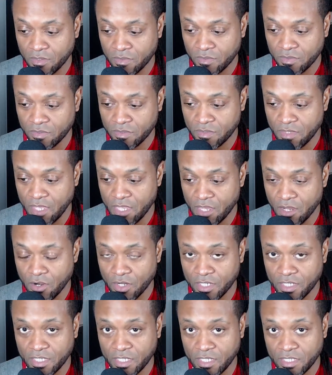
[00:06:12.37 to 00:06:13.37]
they are
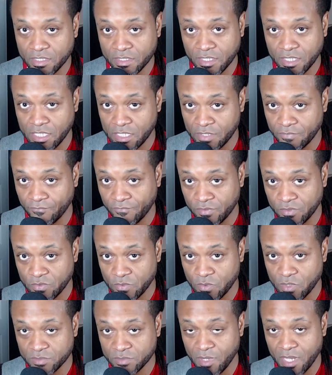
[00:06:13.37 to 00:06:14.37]
easily
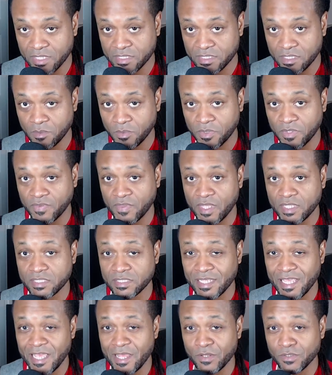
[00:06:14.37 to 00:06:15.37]
influenced by something that
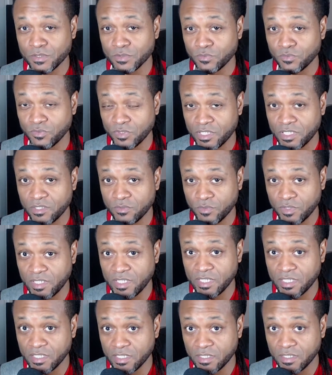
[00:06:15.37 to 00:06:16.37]
sounds really, really
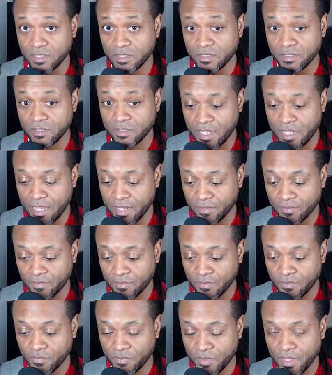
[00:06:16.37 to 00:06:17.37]
good. Like
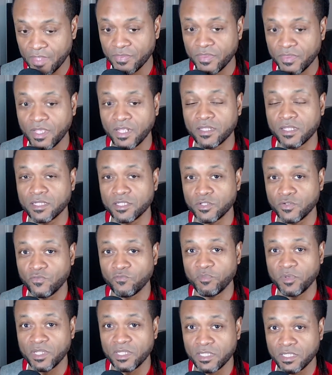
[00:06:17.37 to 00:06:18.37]
that thing that you've
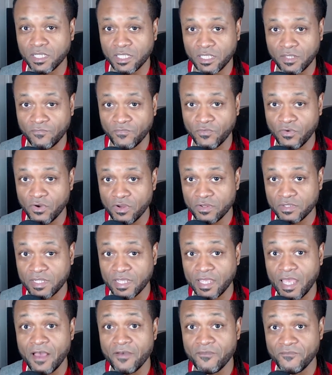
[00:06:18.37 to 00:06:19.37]
been looking for. It's
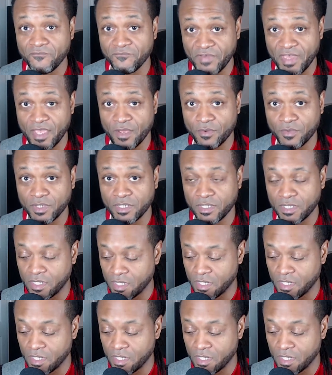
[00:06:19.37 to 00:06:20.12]
like, I found it.